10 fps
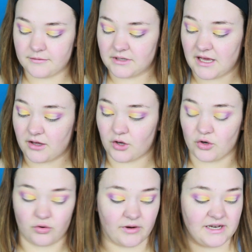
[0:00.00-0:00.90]
Okay,
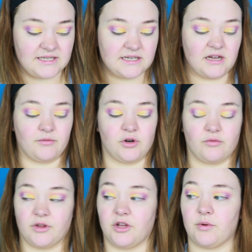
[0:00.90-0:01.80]
great. Now I'm going
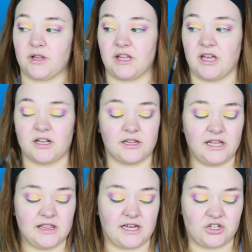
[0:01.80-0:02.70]
to really quickly
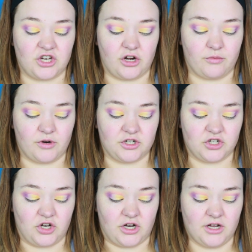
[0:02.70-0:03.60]
clean that shader
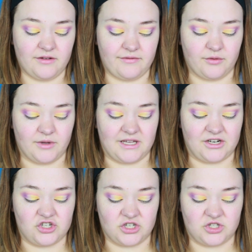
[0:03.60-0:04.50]
brush off, the one that
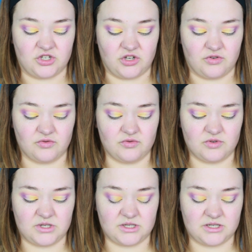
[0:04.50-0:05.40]
I just
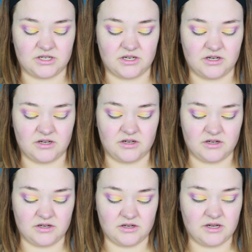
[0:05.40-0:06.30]
used.
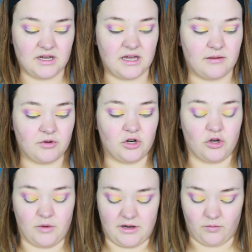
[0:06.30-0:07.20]
And I'm going
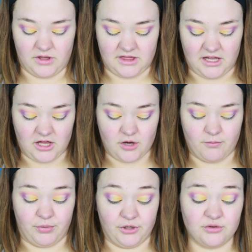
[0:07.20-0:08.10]
to go in with the
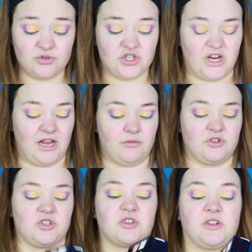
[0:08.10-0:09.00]
blue shade,
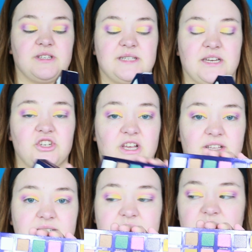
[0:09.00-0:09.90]
which is called
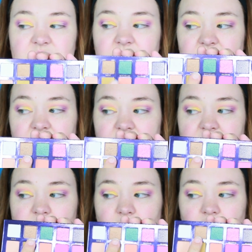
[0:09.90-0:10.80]
Seychelles.
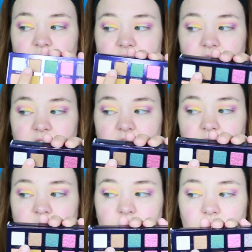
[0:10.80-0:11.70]
This
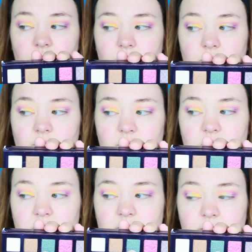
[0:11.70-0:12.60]
really,
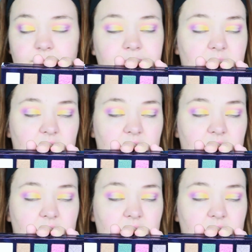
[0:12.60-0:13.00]
okay, there we go.